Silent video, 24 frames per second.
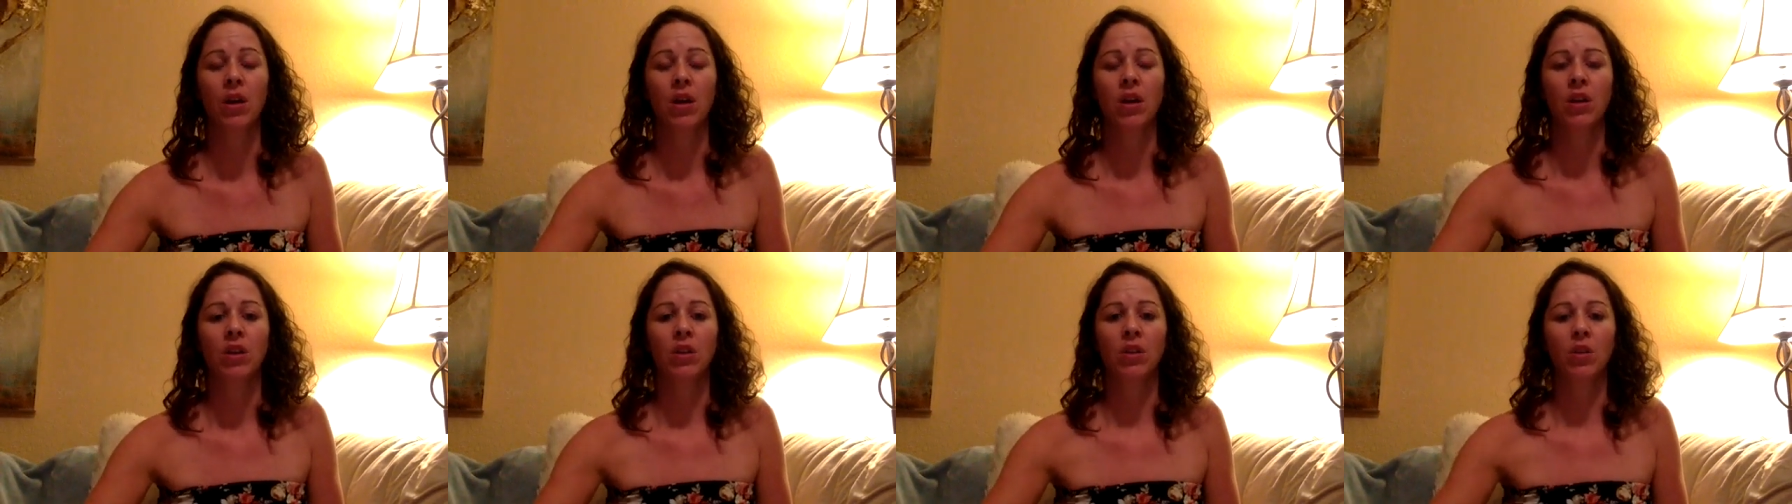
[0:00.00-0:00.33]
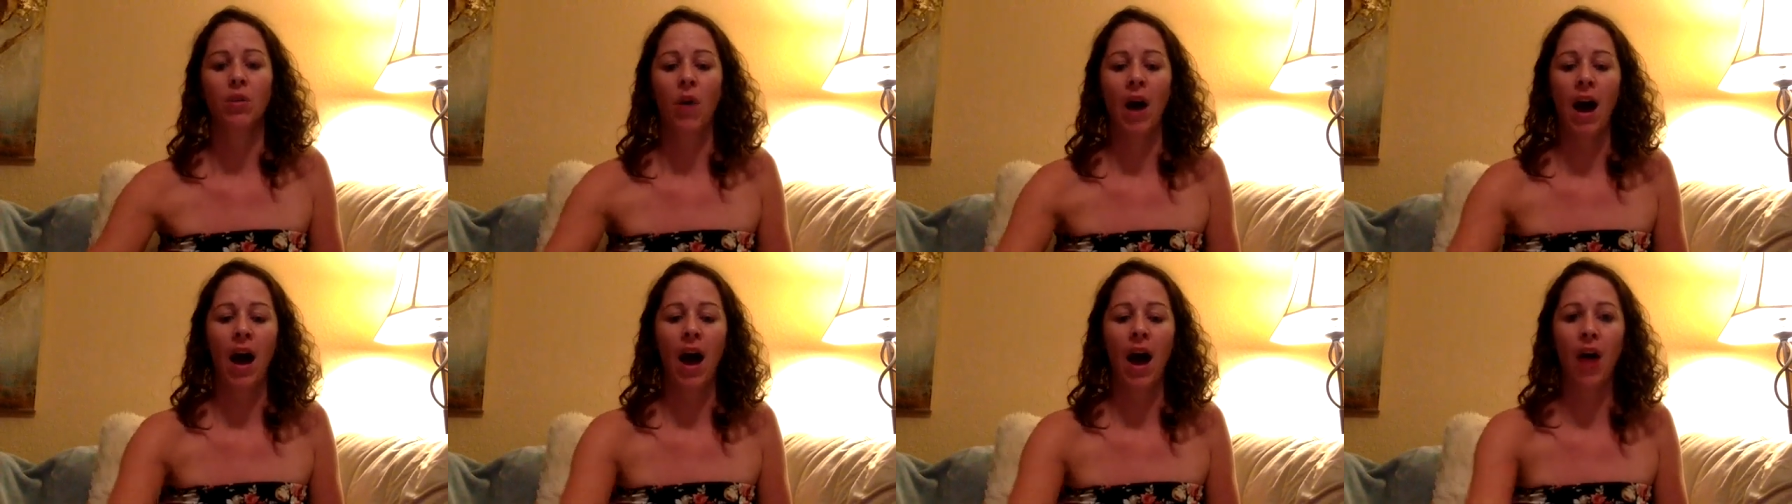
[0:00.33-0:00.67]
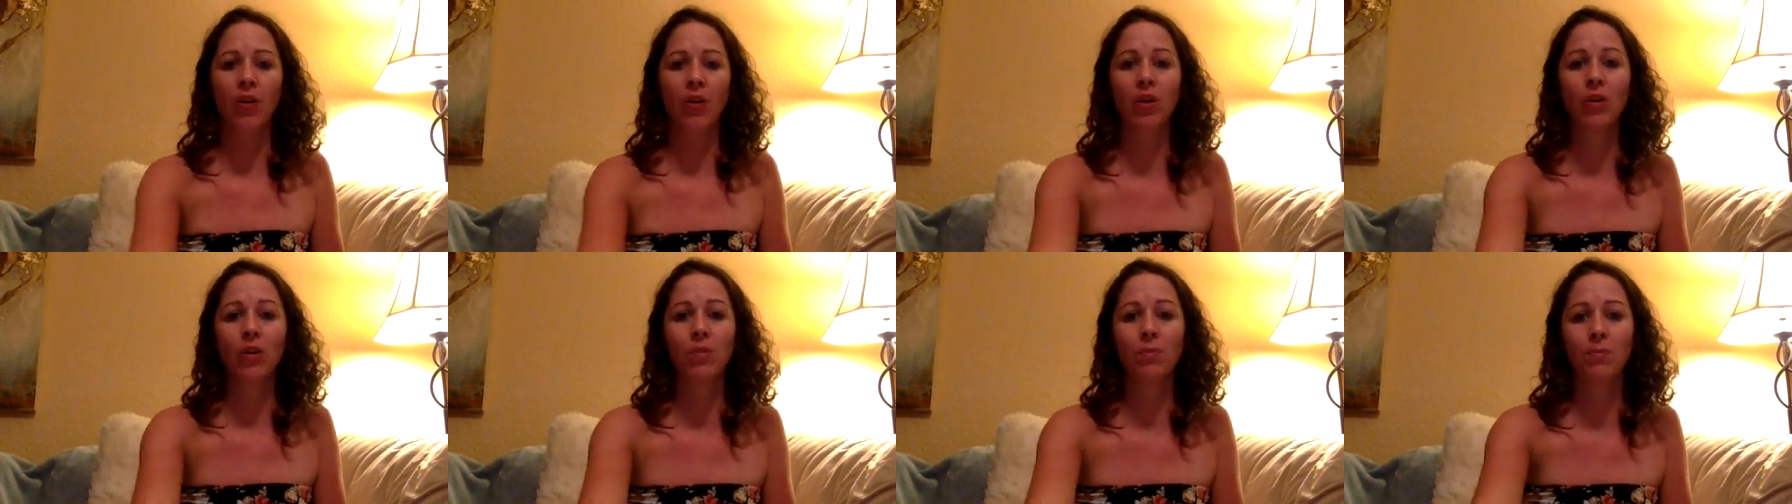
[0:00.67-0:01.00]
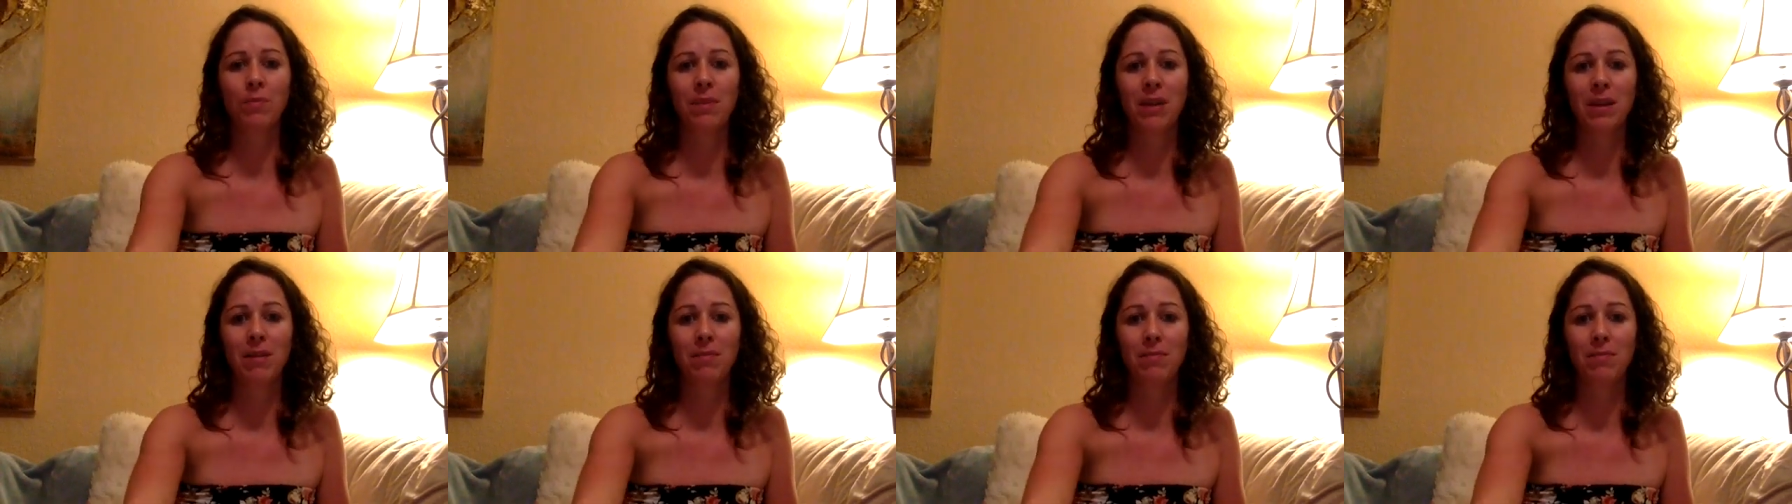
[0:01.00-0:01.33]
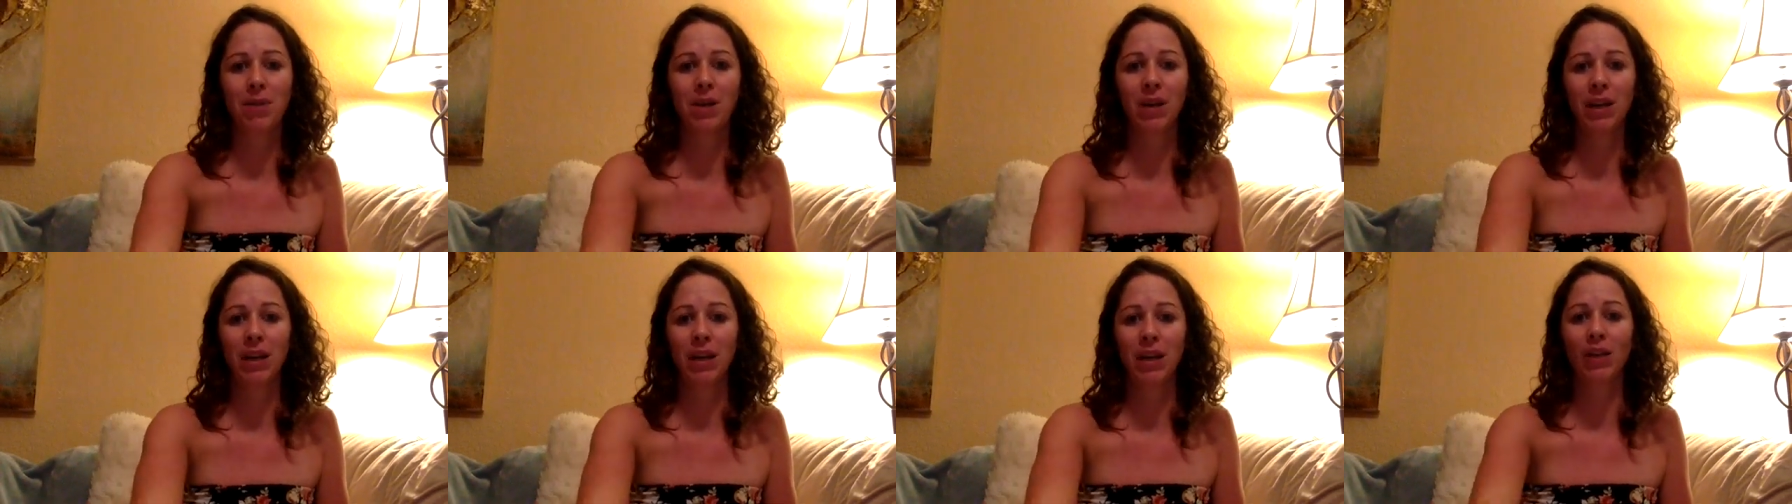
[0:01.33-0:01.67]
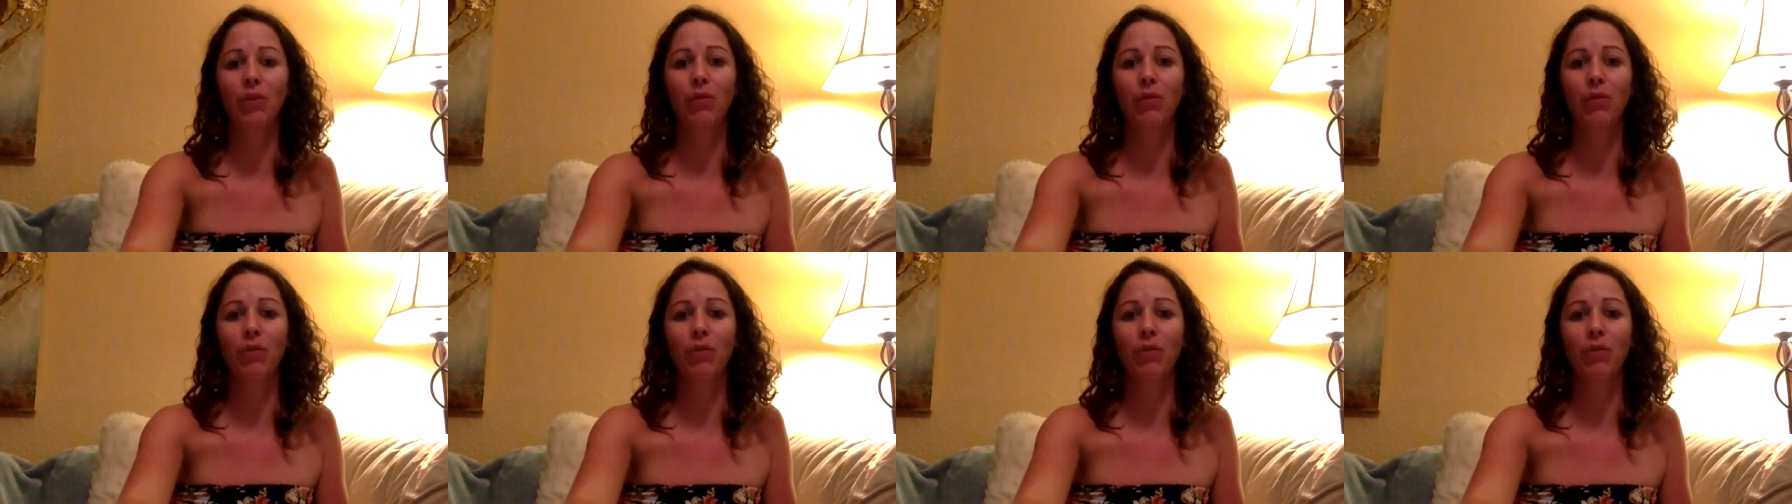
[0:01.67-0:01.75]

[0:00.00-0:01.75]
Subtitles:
So how do you be money?